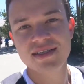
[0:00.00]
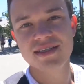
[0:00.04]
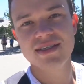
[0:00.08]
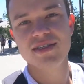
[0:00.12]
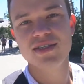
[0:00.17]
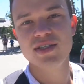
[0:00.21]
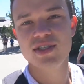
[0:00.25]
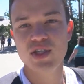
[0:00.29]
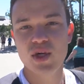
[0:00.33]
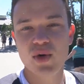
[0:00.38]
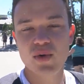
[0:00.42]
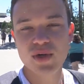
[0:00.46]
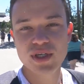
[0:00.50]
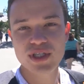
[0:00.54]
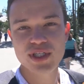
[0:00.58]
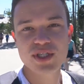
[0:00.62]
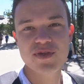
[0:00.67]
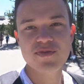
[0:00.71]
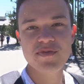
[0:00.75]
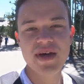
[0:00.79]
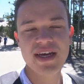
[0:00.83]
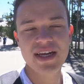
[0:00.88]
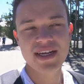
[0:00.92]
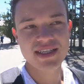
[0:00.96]
So we
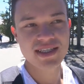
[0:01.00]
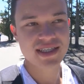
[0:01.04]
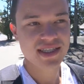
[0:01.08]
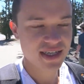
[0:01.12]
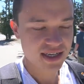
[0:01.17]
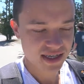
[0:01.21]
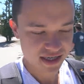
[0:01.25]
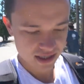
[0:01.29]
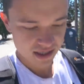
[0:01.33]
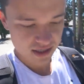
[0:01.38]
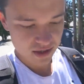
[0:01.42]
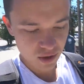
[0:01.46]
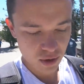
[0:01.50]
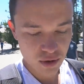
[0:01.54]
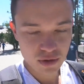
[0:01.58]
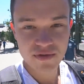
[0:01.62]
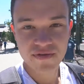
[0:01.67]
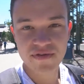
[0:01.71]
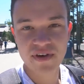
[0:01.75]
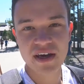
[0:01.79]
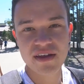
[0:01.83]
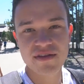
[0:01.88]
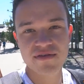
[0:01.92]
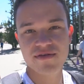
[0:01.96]
just made it to Old
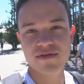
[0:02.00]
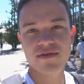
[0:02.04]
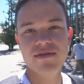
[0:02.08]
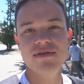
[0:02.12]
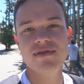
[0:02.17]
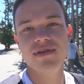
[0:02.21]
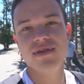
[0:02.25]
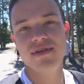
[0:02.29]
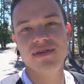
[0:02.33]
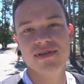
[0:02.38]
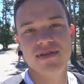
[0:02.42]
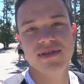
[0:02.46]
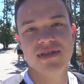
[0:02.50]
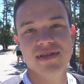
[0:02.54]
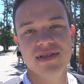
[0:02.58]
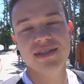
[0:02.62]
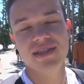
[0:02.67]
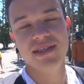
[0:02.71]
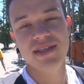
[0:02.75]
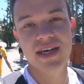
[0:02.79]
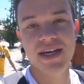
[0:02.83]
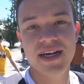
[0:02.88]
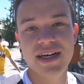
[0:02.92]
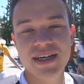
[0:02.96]
Faithful.
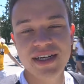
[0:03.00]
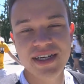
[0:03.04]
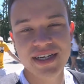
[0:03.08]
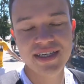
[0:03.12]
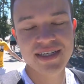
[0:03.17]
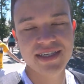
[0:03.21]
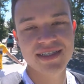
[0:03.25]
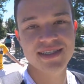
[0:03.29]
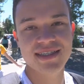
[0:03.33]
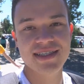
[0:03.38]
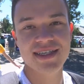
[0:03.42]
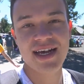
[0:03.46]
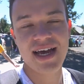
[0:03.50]
There is an